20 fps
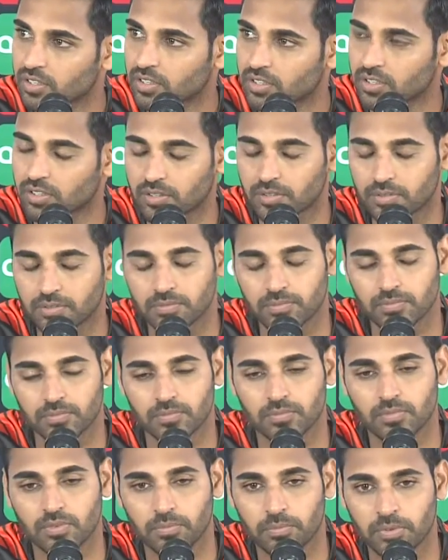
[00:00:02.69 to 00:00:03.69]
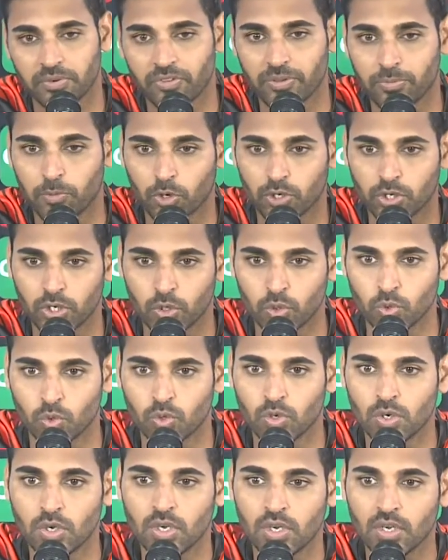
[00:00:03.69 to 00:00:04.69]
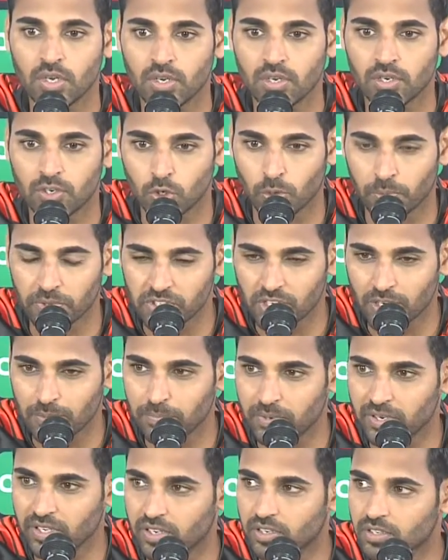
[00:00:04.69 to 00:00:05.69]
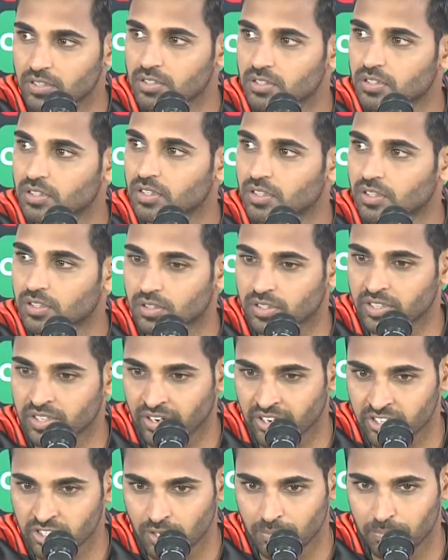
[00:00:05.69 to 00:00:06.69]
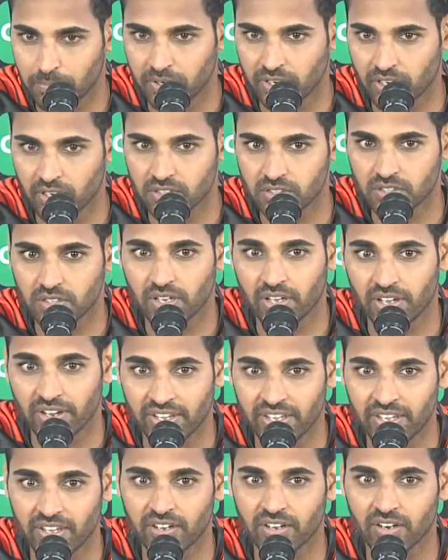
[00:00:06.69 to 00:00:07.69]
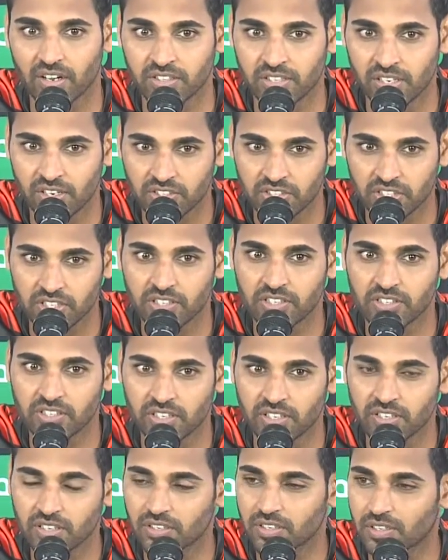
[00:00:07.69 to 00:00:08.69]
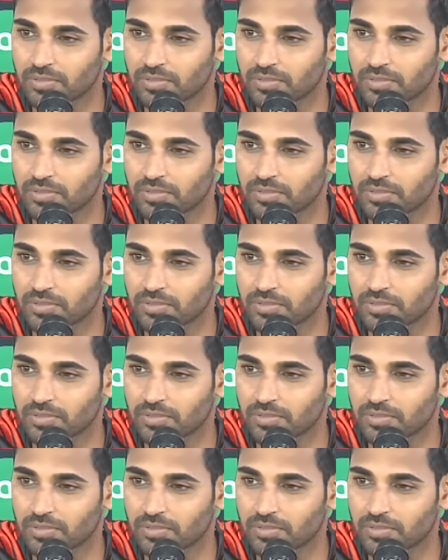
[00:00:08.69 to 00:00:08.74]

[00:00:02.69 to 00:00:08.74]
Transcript: Uh, when we bought new domestic players, uh, international players, Harry and Adil Rashid is here.